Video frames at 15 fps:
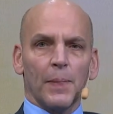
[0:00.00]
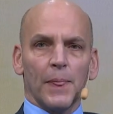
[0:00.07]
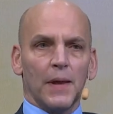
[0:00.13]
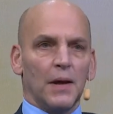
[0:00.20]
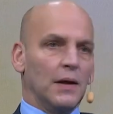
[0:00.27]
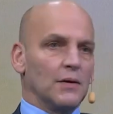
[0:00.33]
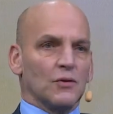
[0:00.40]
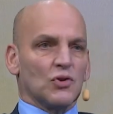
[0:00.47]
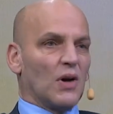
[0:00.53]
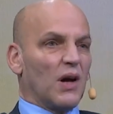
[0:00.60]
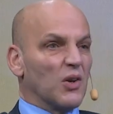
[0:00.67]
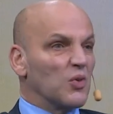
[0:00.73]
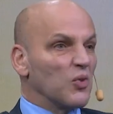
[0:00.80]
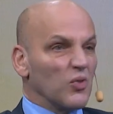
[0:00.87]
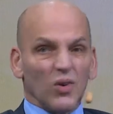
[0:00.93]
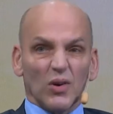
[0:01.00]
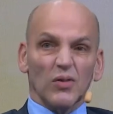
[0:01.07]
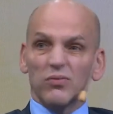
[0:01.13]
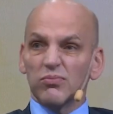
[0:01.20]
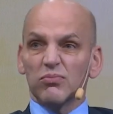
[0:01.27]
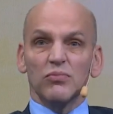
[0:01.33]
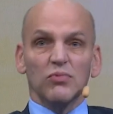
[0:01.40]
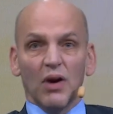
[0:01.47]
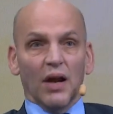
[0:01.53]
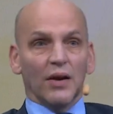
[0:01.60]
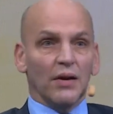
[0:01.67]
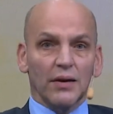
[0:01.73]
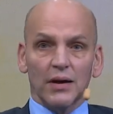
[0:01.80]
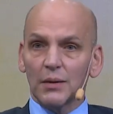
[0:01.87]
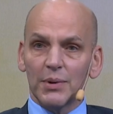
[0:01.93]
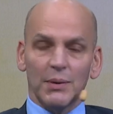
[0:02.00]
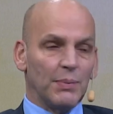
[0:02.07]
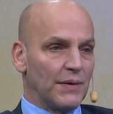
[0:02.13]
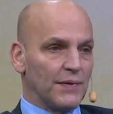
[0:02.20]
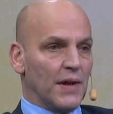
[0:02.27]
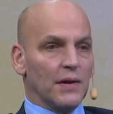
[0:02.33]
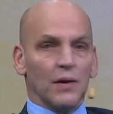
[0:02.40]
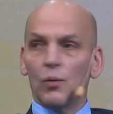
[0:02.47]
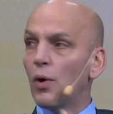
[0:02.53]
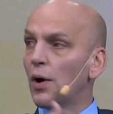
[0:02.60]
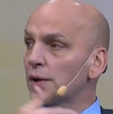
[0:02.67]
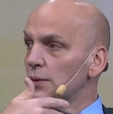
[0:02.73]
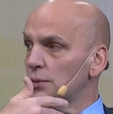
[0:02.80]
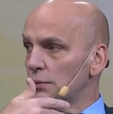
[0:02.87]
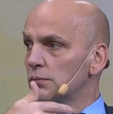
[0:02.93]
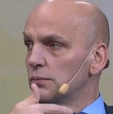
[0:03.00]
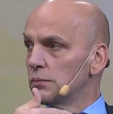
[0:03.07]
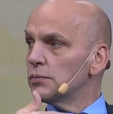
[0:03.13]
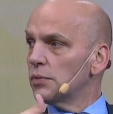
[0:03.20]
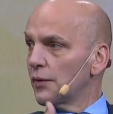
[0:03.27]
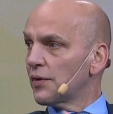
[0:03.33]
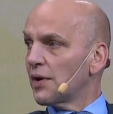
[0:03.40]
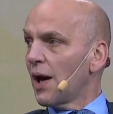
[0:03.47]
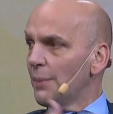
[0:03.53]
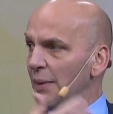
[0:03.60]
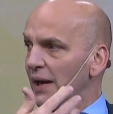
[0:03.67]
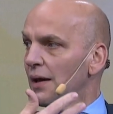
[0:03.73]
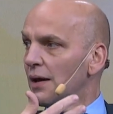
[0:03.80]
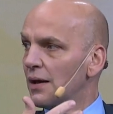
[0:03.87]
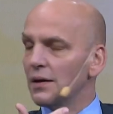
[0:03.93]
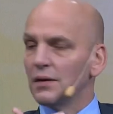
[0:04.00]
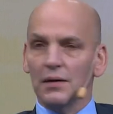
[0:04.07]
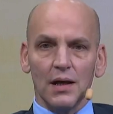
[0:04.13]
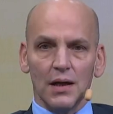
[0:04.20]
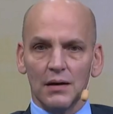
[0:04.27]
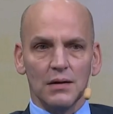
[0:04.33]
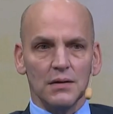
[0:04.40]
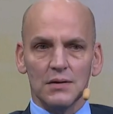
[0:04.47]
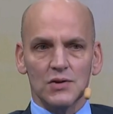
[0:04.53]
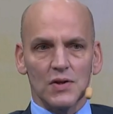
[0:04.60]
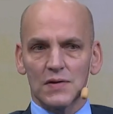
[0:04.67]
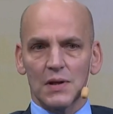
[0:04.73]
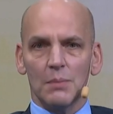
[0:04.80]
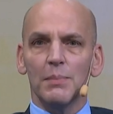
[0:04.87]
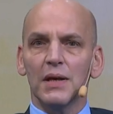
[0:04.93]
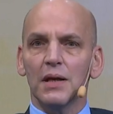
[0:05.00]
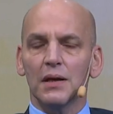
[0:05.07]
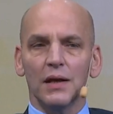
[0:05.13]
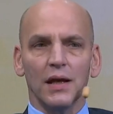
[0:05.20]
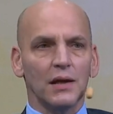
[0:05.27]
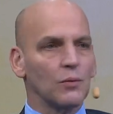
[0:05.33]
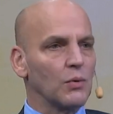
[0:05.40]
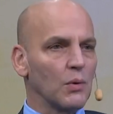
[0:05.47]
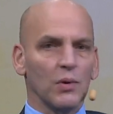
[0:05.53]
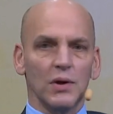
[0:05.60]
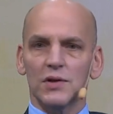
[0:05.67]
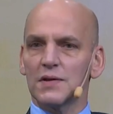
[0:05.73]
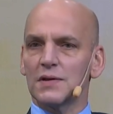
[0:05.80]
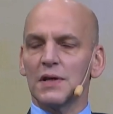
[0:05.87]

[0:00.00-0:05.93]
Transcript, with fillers: and tried to sort of run a little bit. But then the water was coming. And, and just a minute later, we were just